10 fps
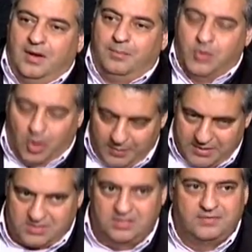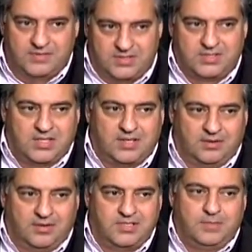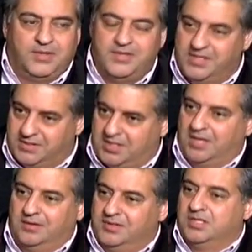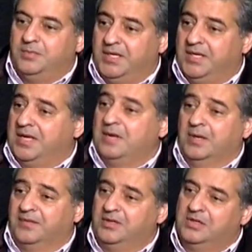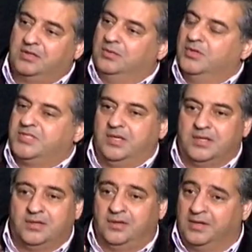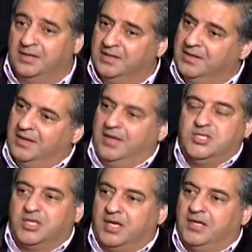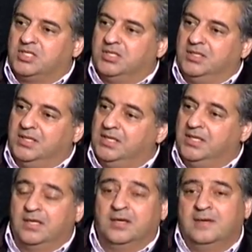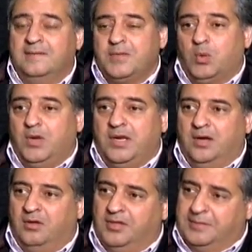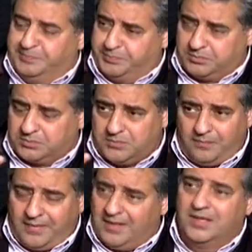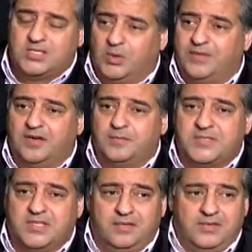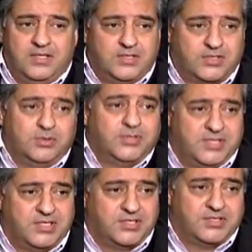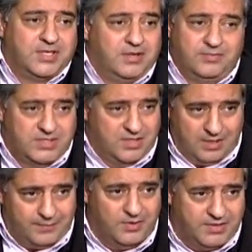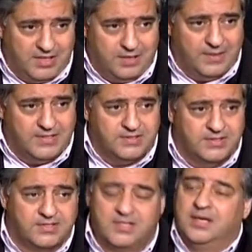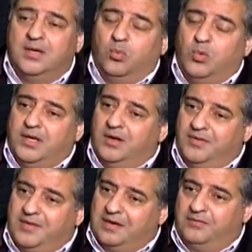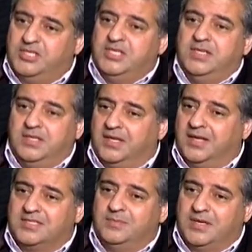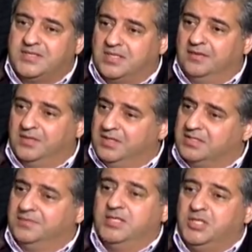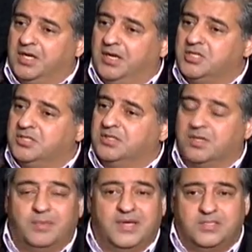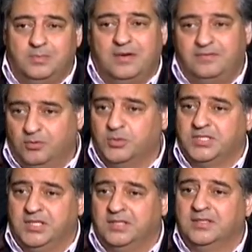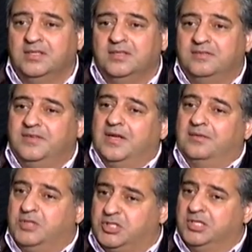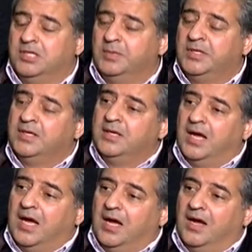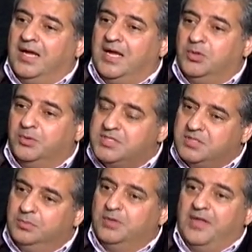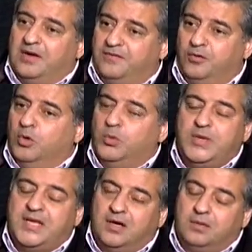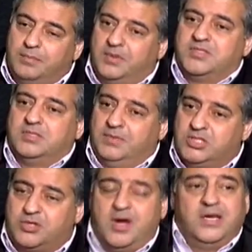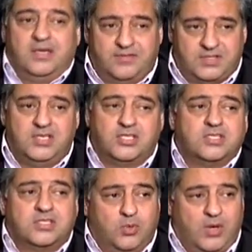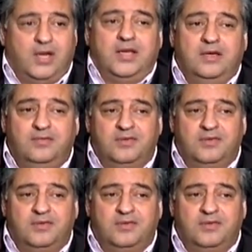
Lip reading: Not be a servant to the technology, but the technology be an enabler. If you look at what's going on in education in India, we know that 25% of Indian school teachers don't even turn up on a daily basis. We know that the average Indian gets about 7 years of education compared to about 14 for the average German. In order to move that forward, we can't possibly train enough teachers quickly enough.